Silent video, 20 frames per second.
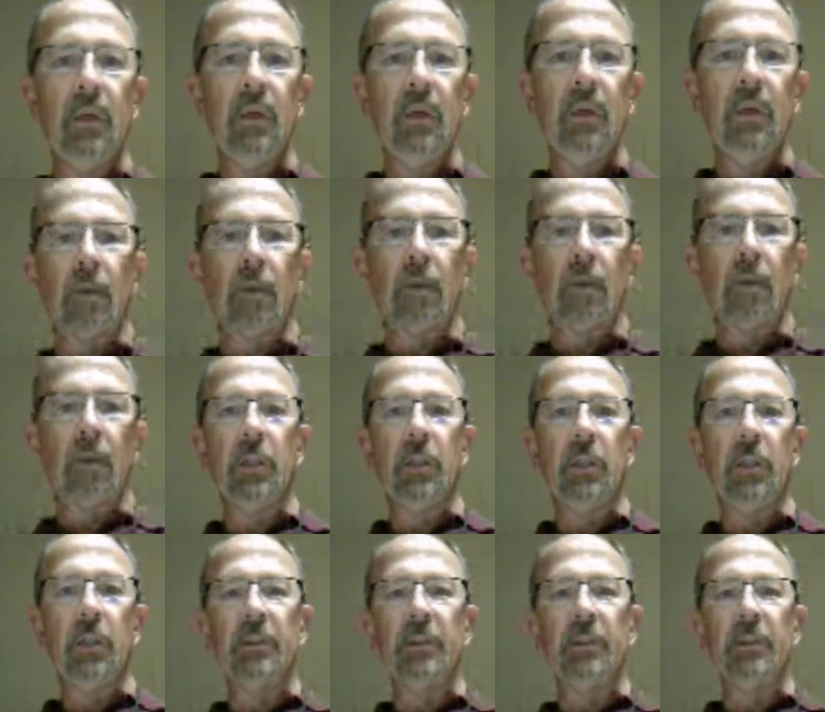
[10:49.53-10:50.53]
So you
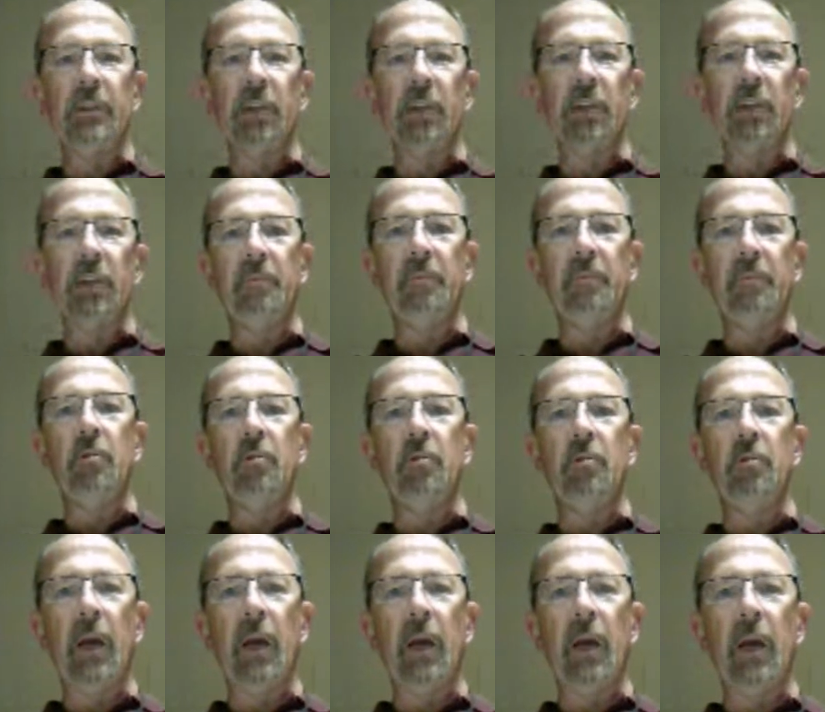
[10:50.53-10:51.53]
demonstrate to me you
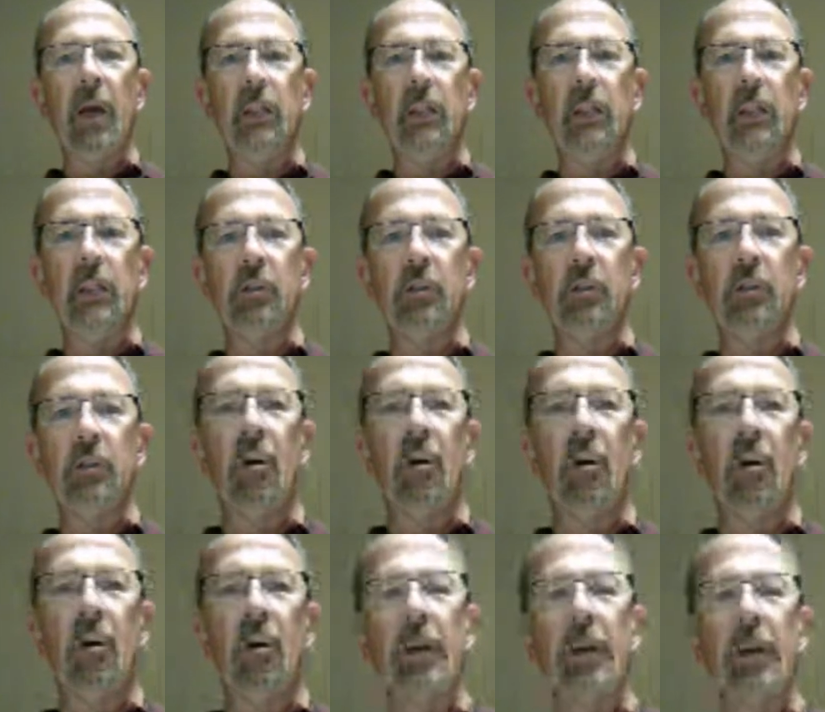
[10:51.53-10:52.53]
actually do know
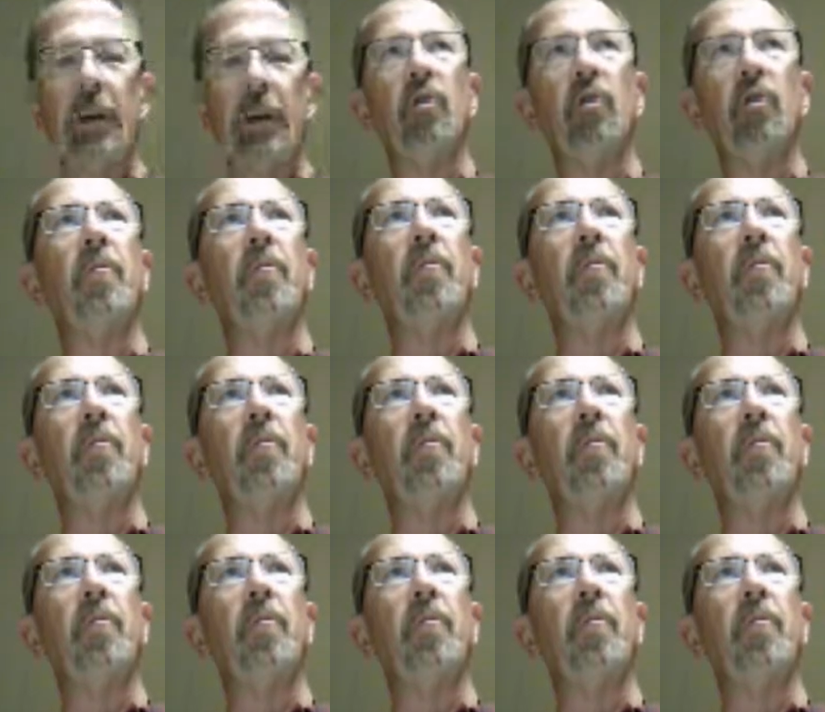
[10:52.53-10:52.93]
how to do it